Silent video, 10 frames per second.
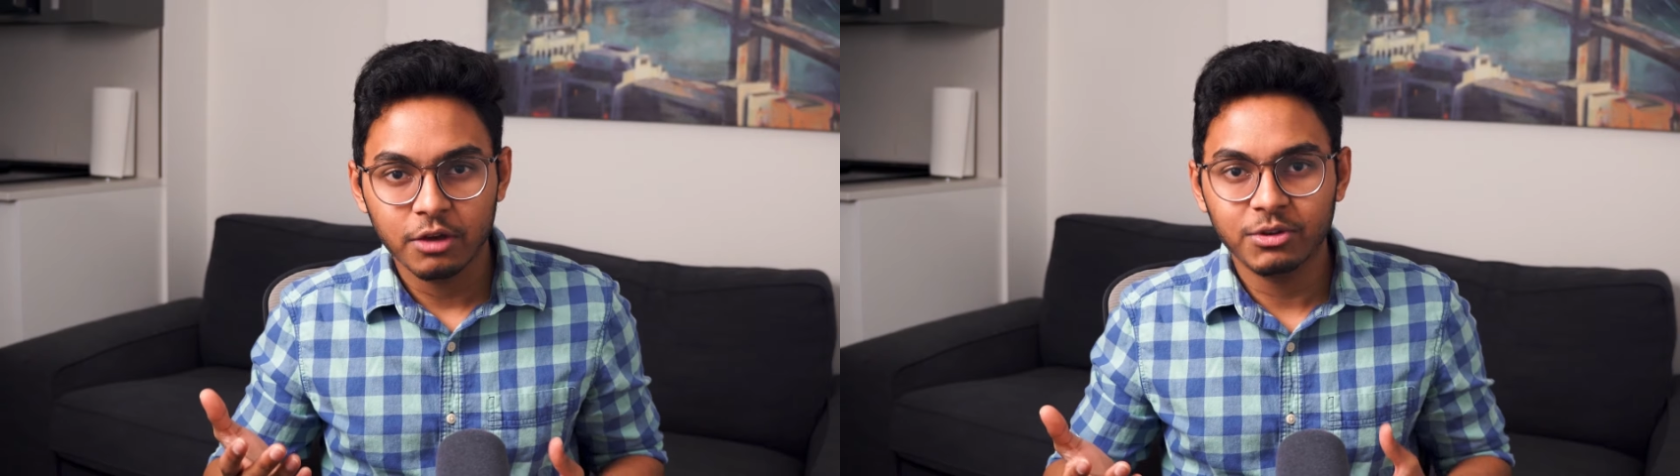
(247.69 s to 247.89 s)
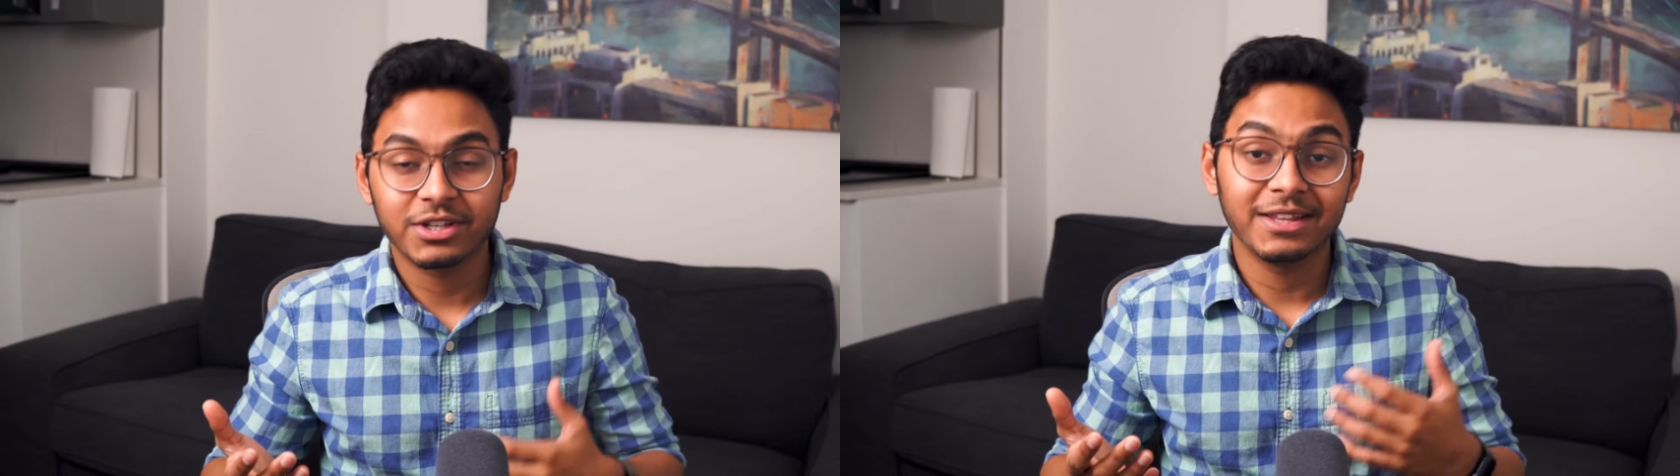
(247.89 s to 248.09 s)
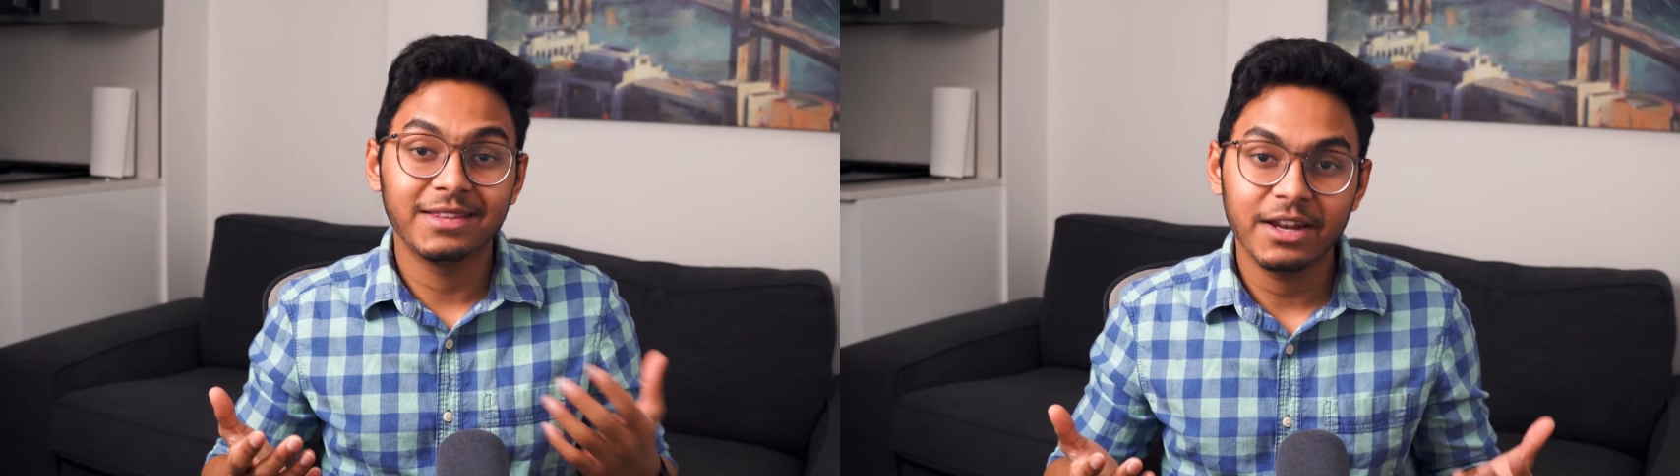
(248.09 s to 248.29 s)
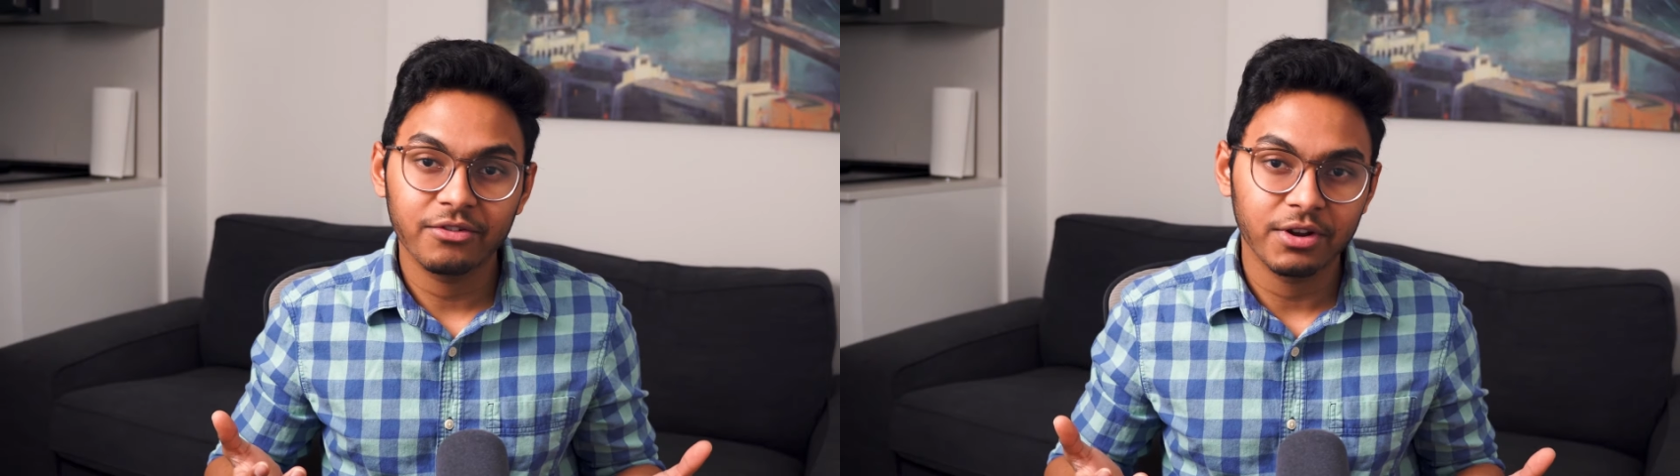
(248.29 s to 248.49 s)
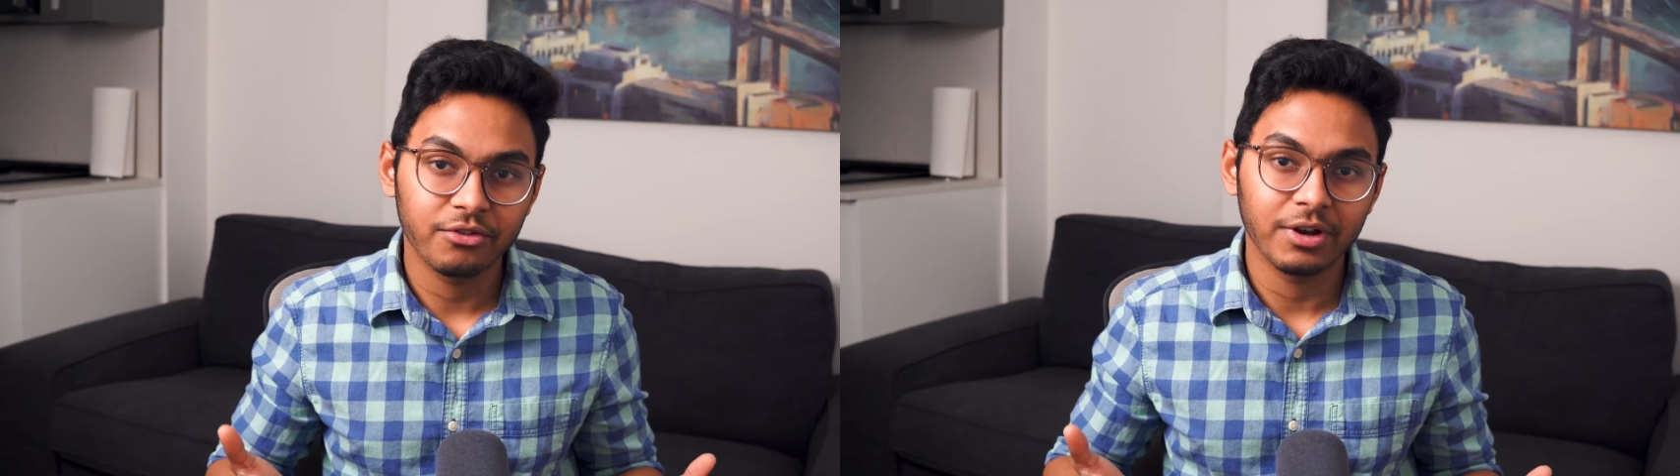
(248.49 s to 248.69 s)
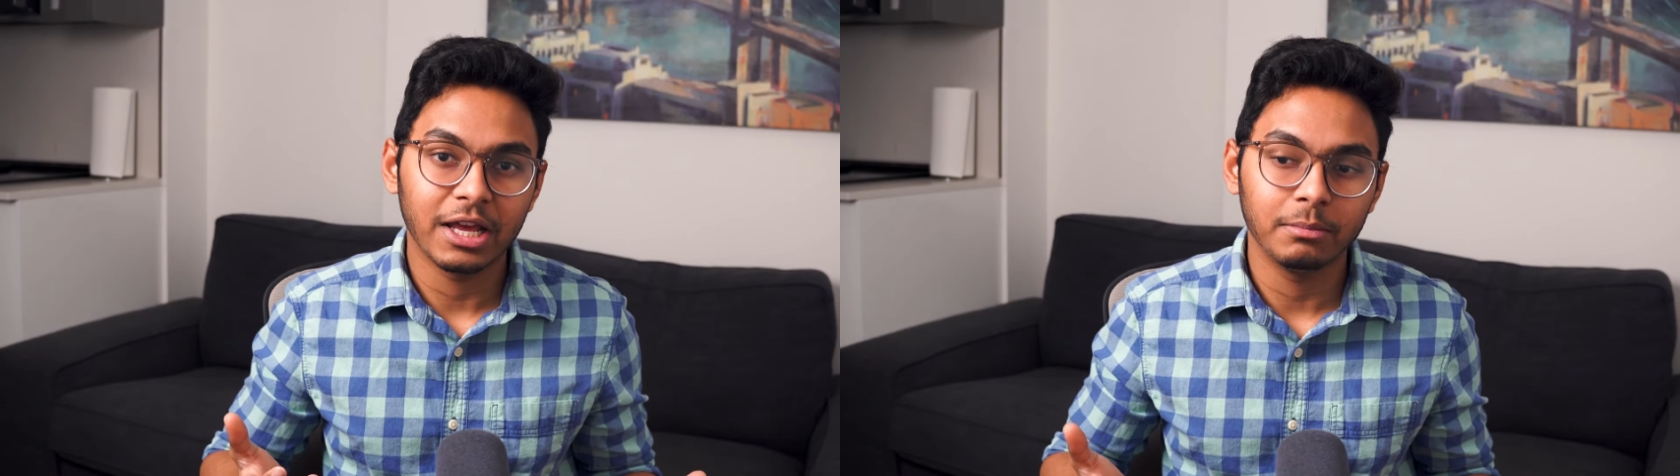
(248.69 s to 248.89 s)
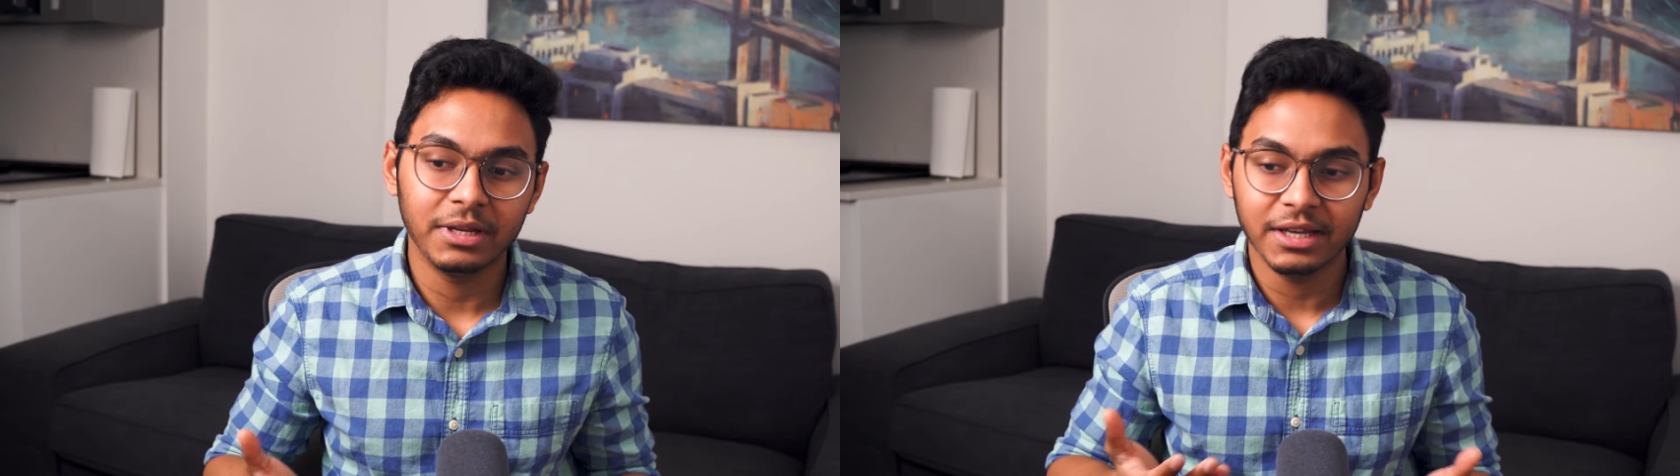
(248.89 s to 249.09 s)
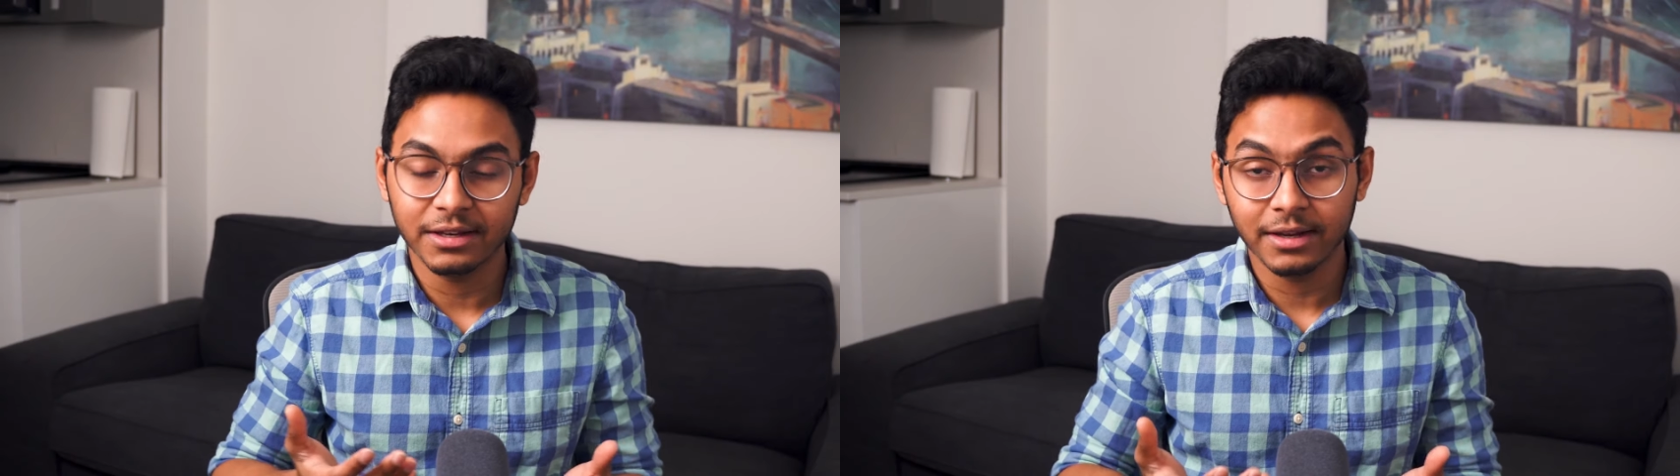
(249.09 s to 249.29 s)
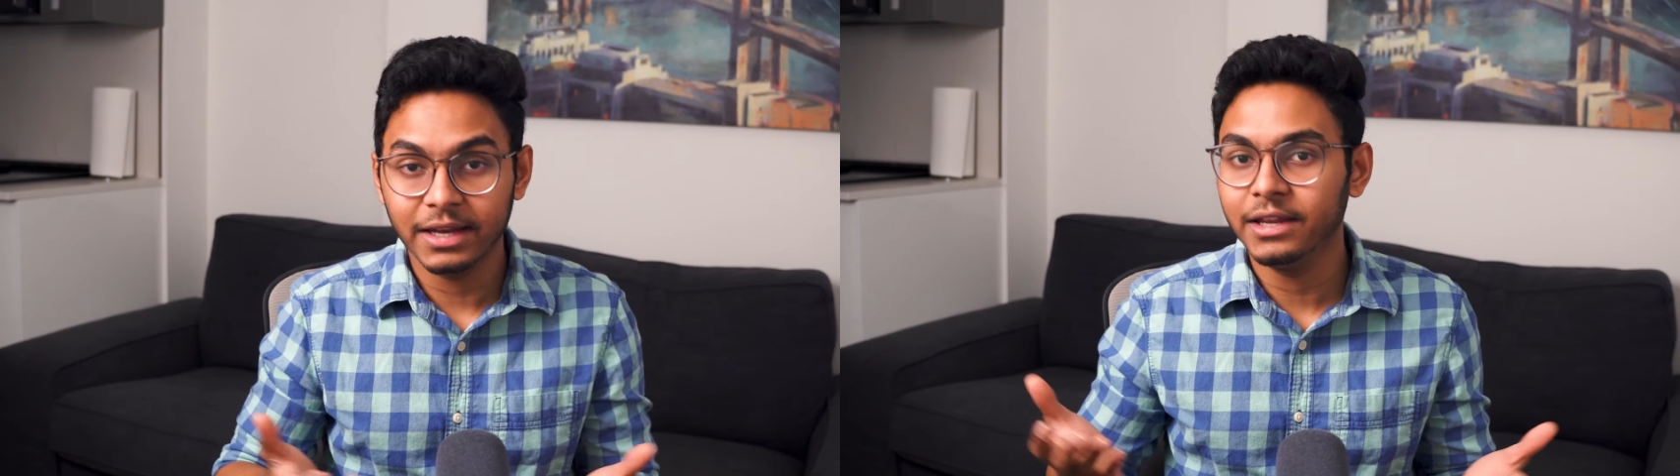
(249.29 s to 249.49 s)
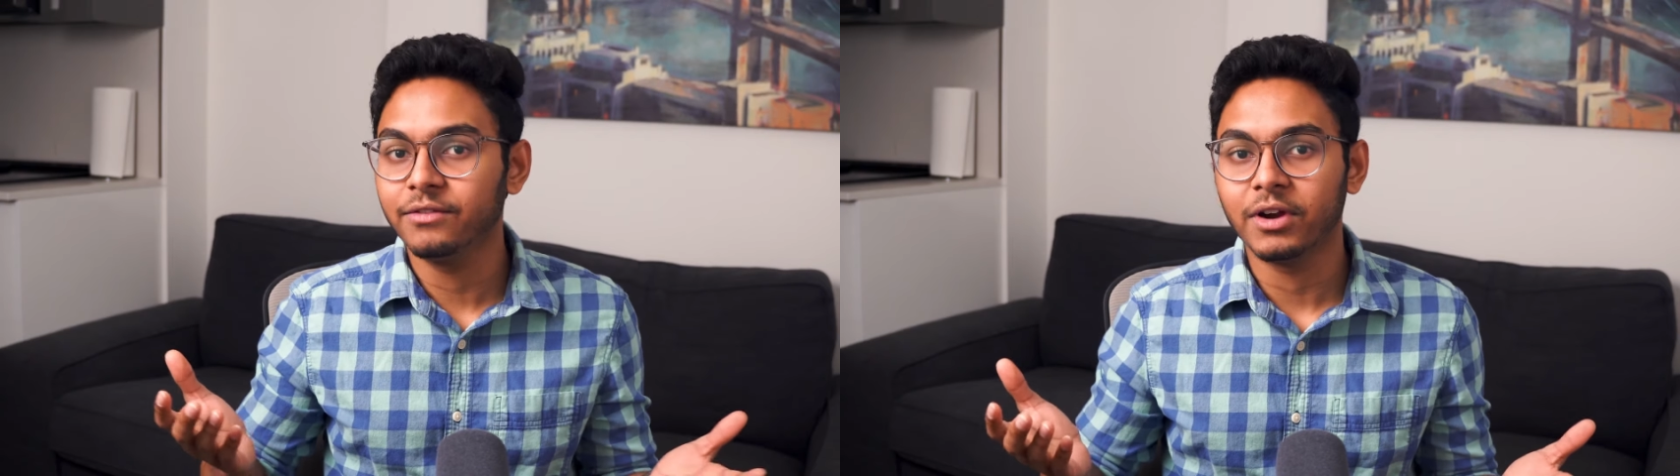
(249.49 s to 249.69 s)
which can then run reliably in
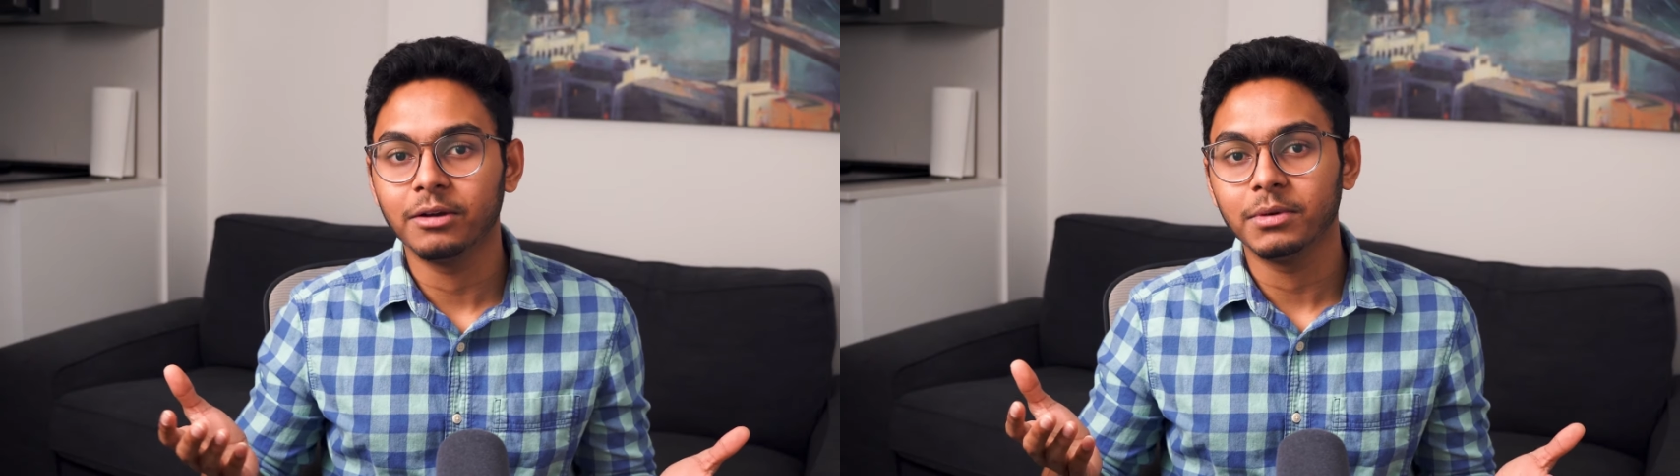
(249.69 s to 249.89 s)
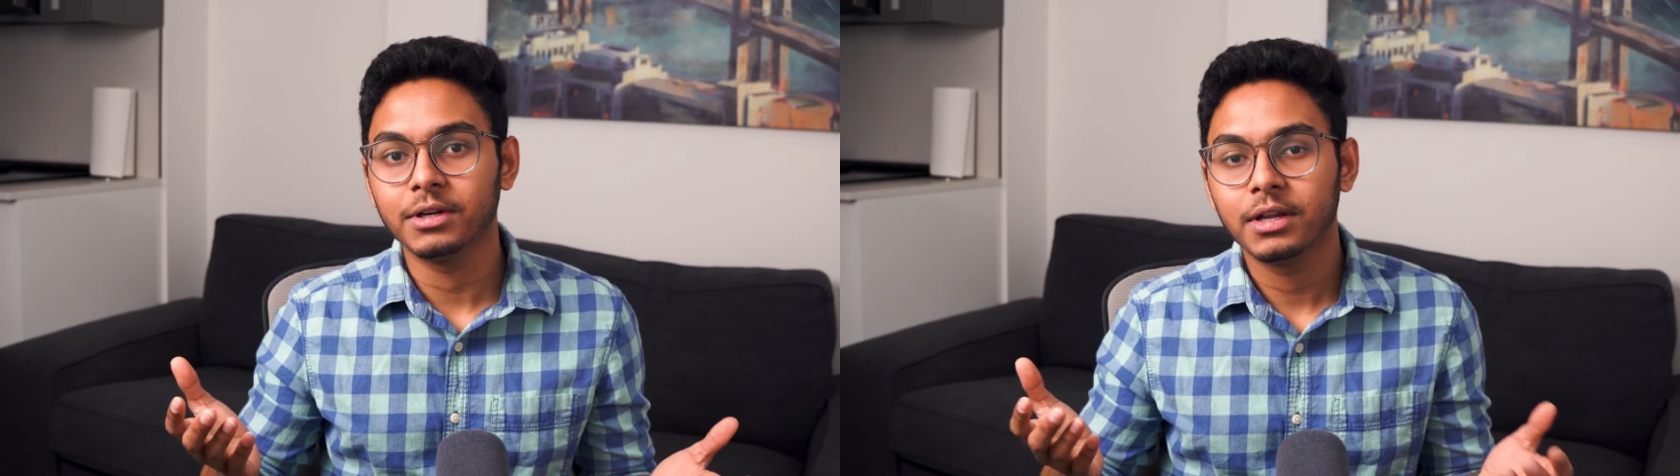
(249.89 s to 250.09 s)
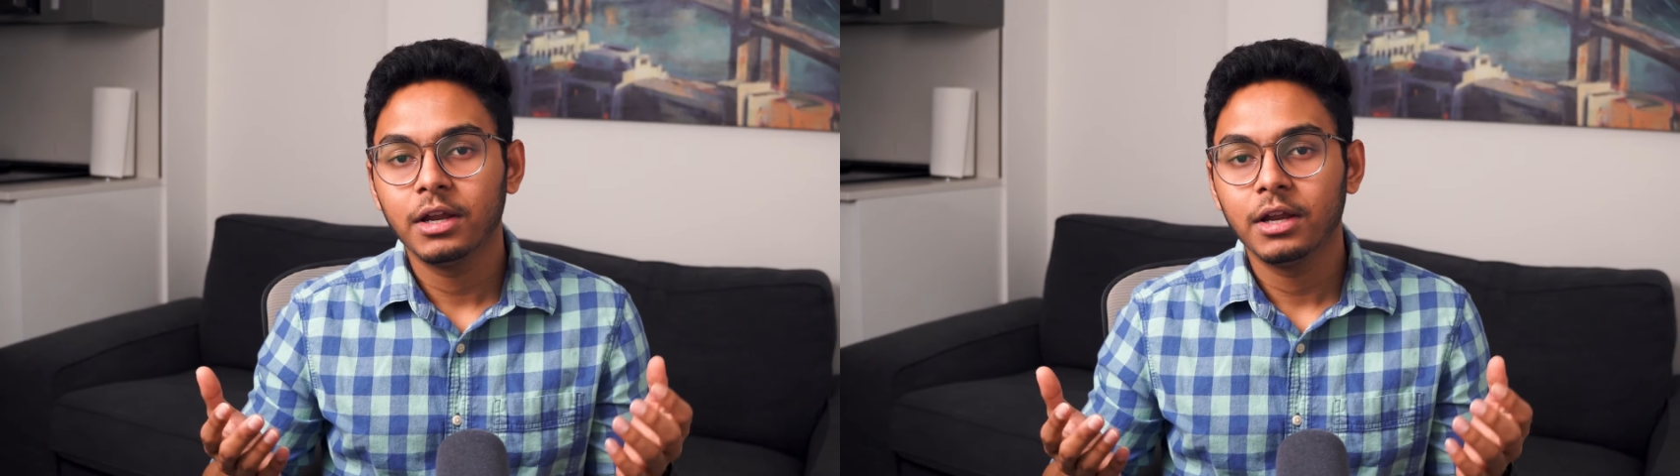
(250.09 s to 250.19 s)
any environment.